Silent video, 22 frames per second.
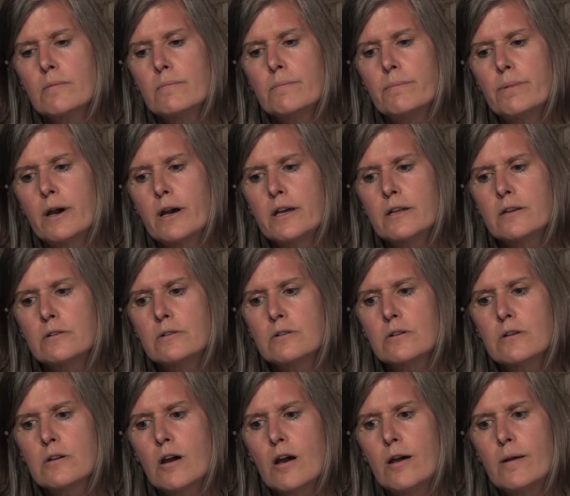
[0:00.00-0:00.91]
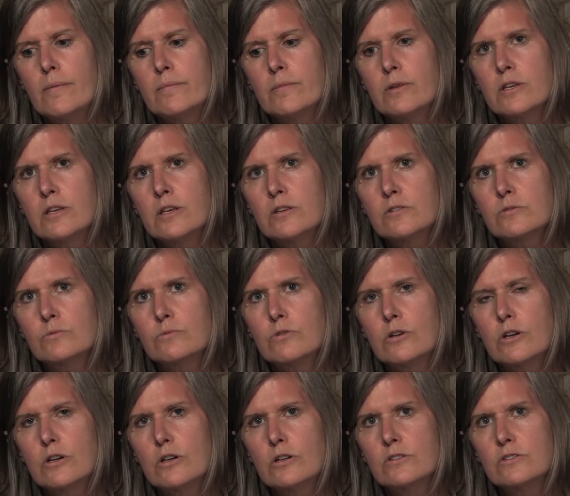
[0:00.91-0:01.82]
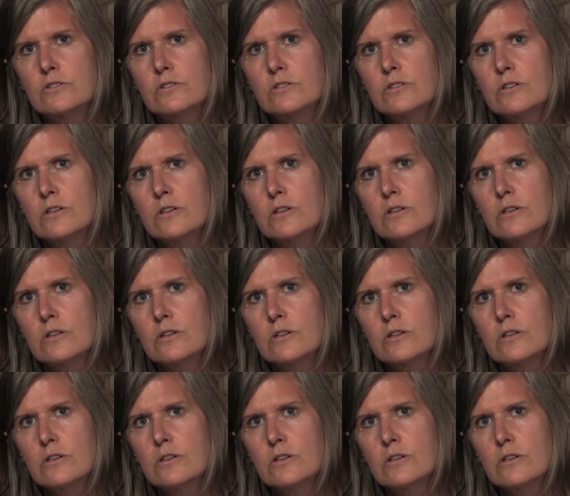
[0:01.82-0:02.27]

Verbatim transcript: But um, his words